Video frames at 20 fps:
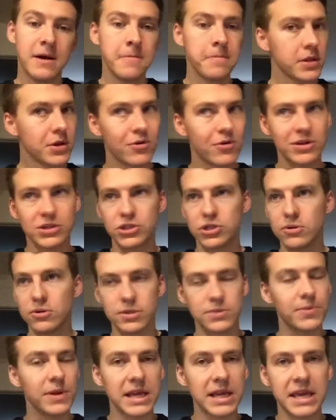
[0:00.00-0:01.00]
Chris Jones has
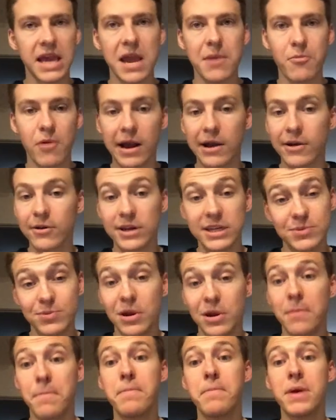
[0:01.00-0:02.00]
been a game wrecker, and he's been
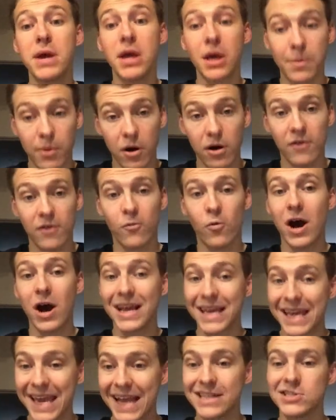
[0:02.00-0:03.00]
a big part of why
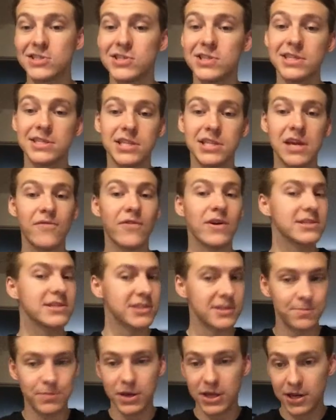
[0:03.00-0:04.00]
Kansas City's defense has
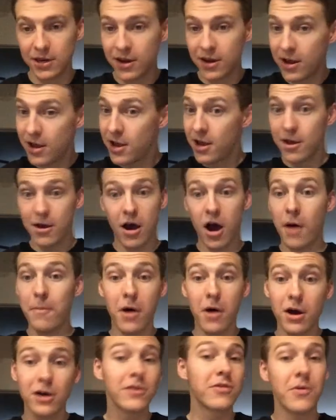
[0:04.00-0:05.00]
been
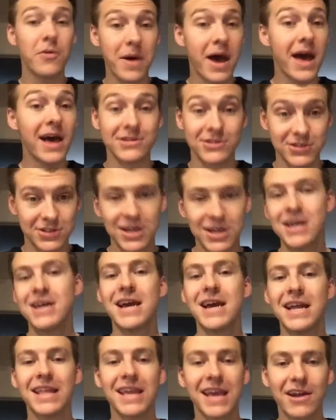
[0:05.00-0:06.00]
among the best
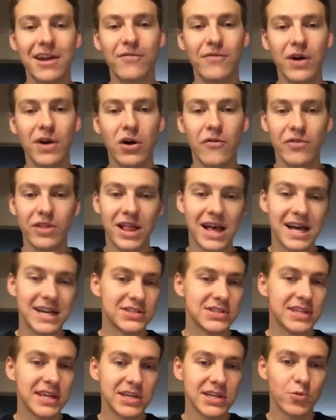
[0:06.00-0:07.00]
in the NFL over the last
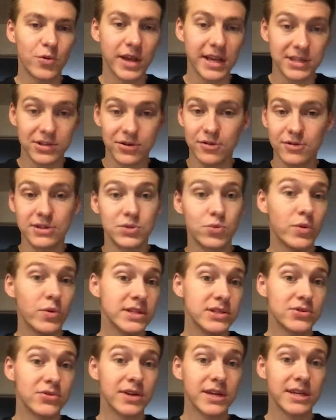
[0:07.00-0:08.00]
6 weeks during this win
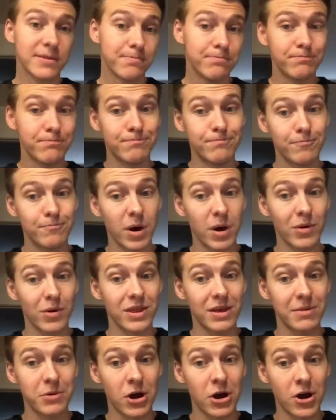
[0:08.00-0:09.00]
streak. But with
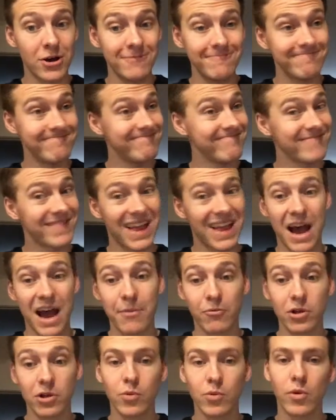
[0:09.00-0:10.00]
him gone, I'm
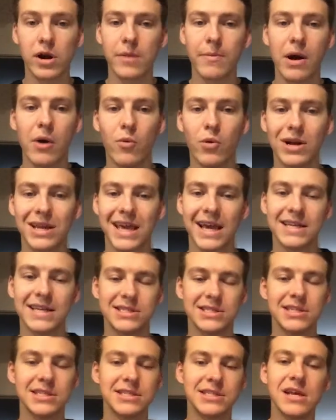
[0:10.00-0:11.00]
really worried about what Kansas
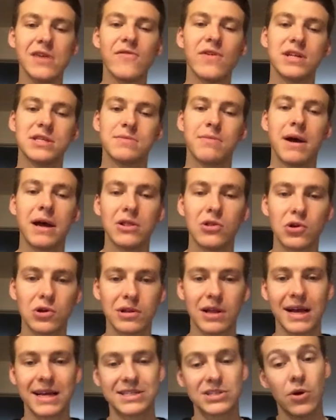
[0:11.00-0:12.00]
City's defense might look
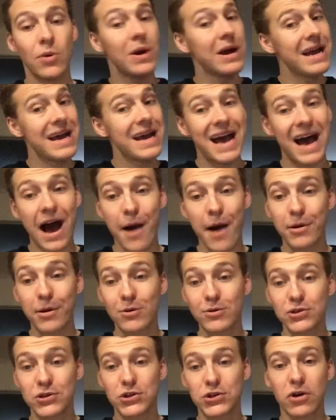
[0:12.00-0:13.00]
like. So I'm going to go
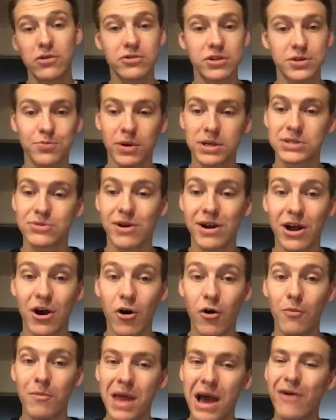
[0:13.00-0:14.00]
with the Chargers plus right
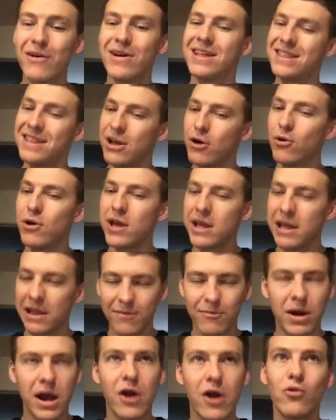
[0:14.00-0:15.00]
home. Now,
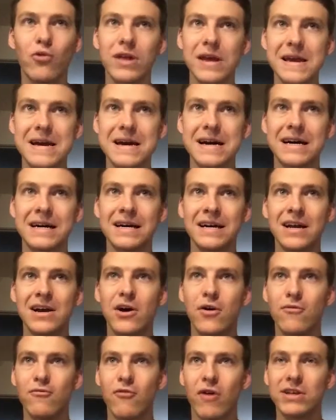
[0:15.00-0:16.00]
my only
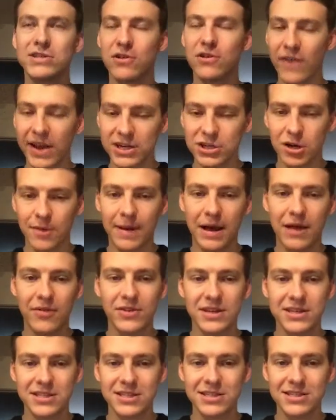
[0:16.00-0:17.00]
reservation about
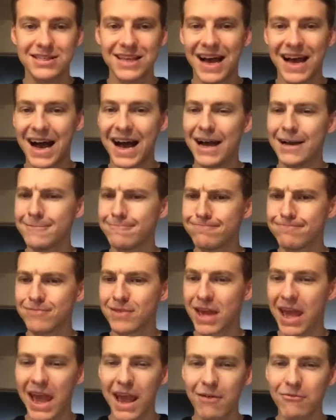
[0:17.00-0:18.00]
this is I
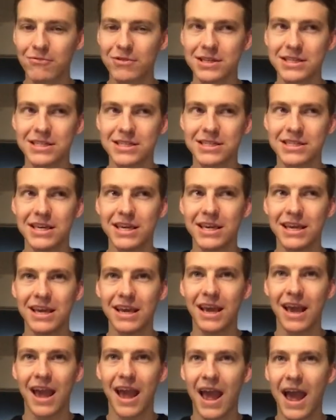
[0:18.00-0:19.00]
can't really
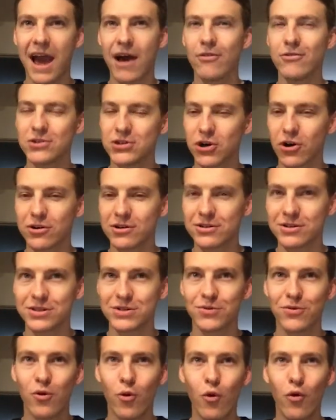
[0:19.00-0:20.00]
see how the Chargers,
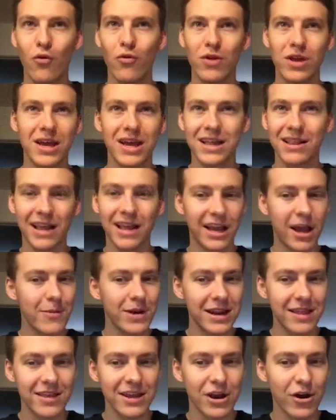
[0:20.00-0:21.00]
like coming
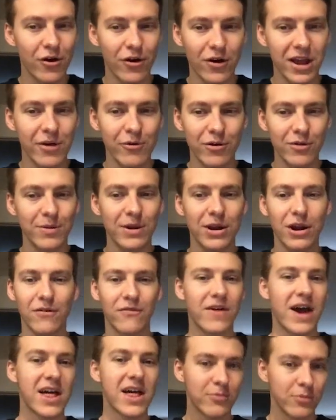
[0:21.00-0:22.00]
into the year, it would have been
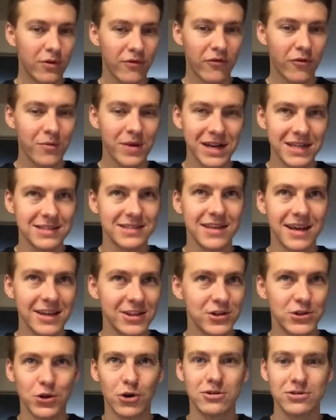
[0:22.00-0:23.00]
unfathomable for me to say the
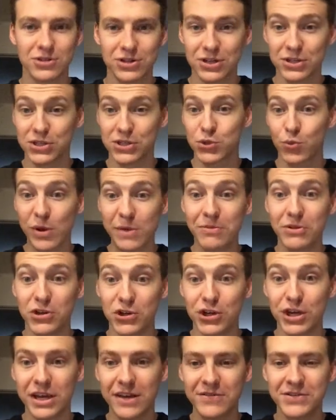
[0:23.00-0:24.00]
Chargers are going to sweep the
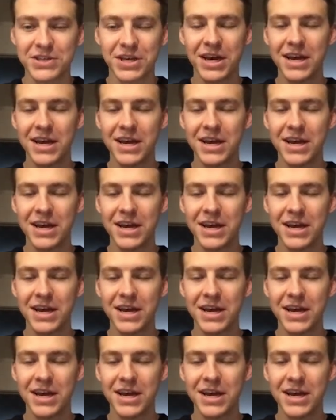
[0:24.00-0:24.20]
Chiefs.